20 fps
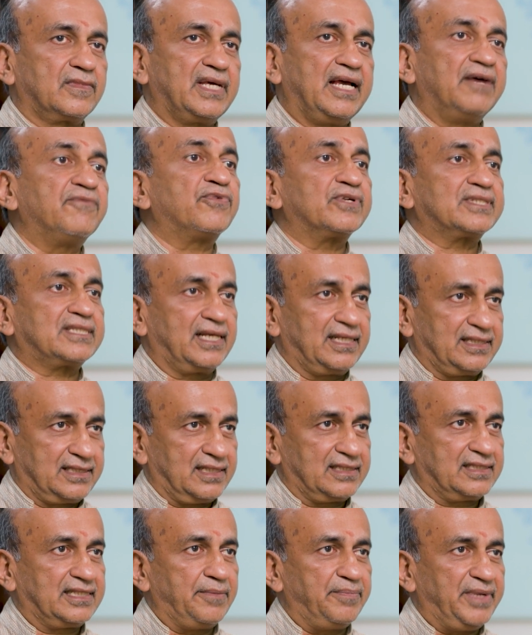
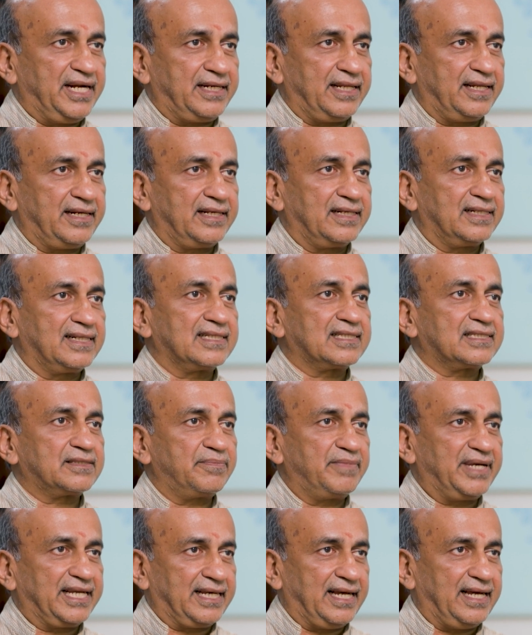emphasizes the materials,
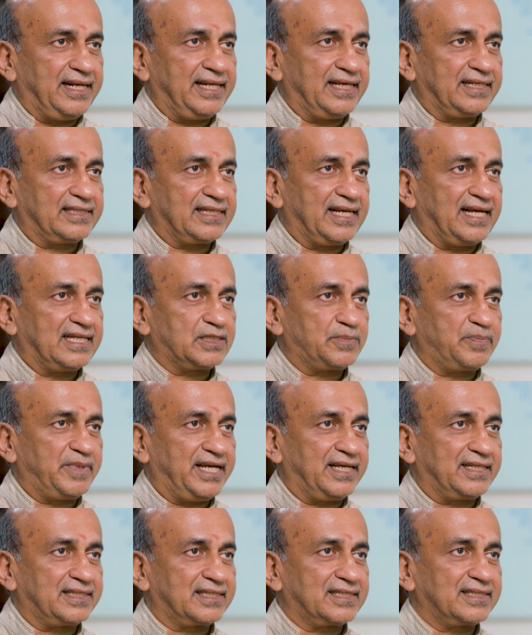mechanics
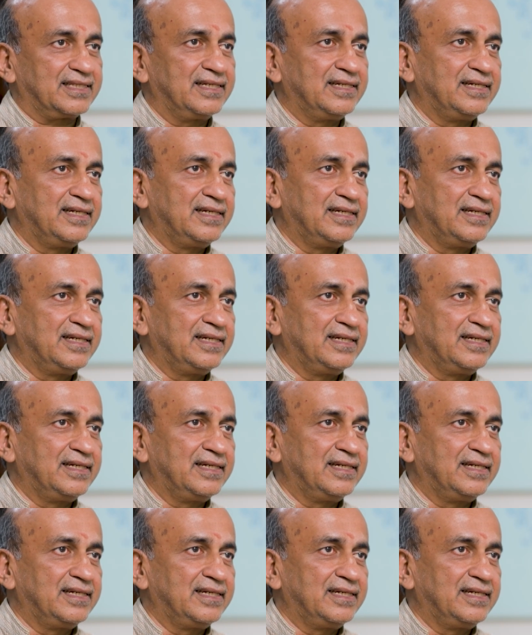aspects,